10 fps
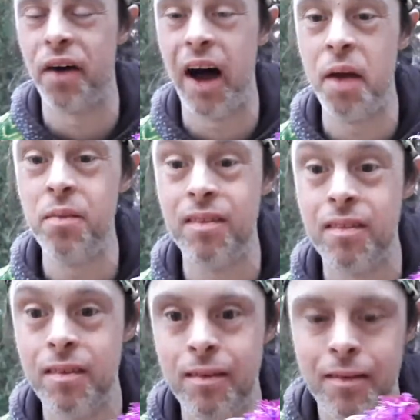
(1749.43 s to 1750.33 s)

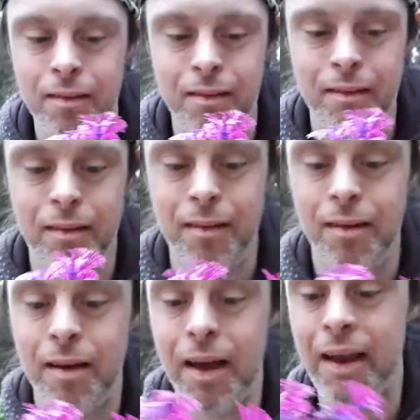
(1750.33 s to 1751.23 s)
times.
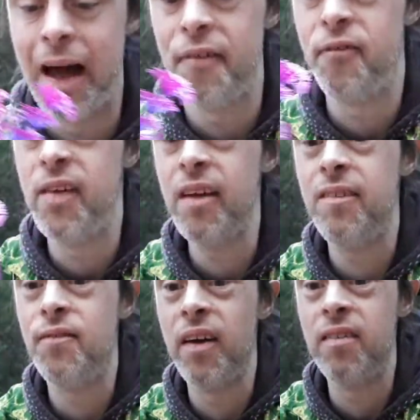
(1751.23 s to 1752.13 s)
And have this
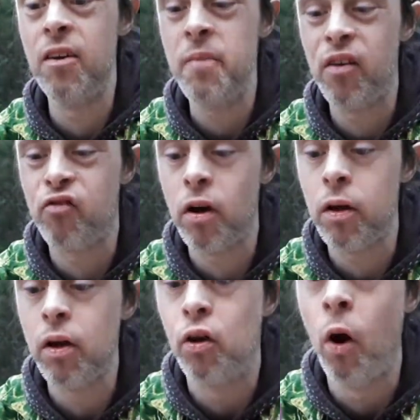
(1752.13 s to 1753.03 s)
facing you, make sure
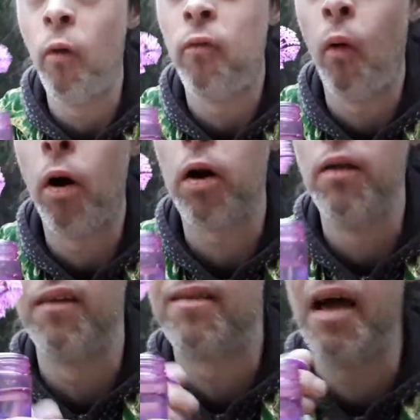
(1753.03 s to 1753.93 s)
you go for
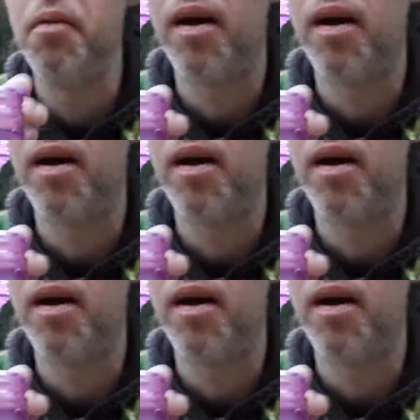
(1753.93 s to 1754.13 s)
the same